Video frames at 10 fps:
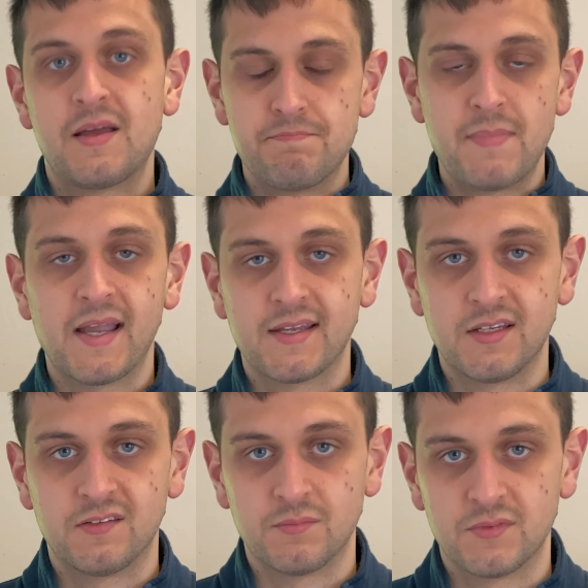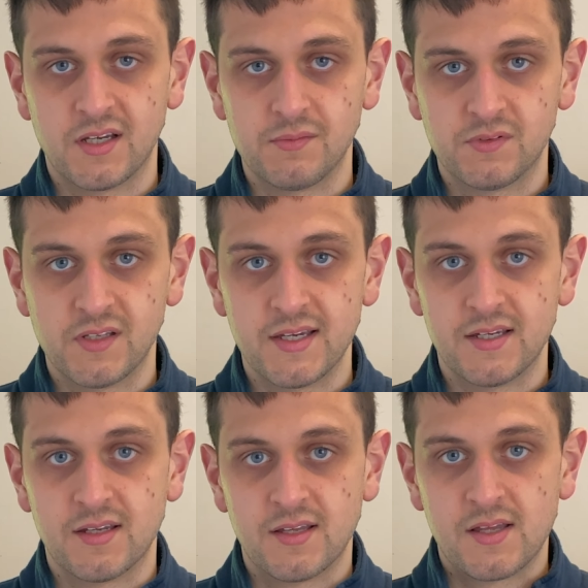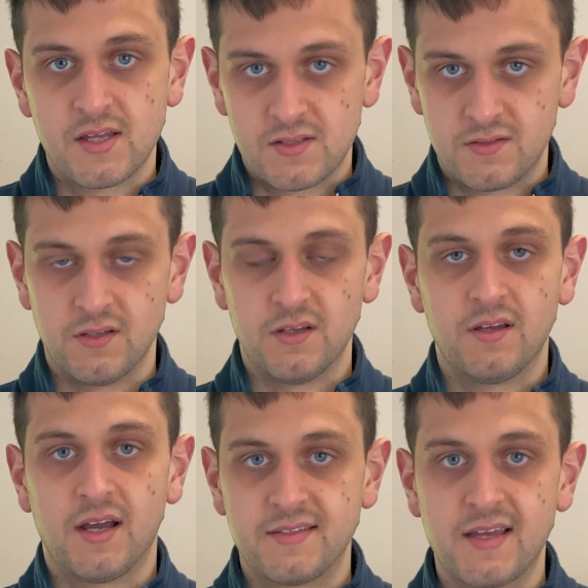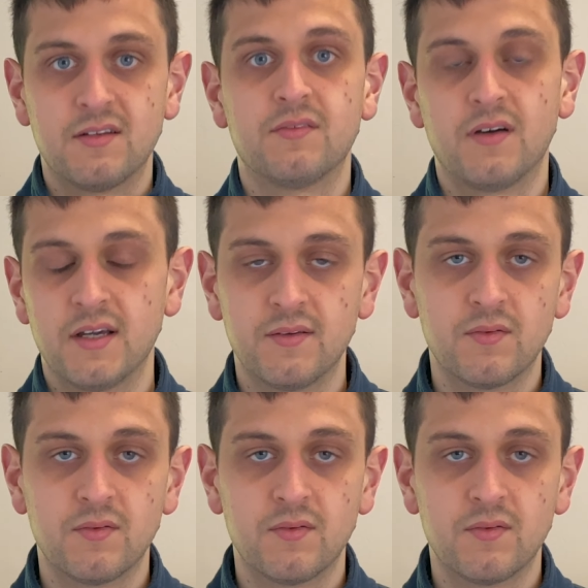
mechanism type, say, to identify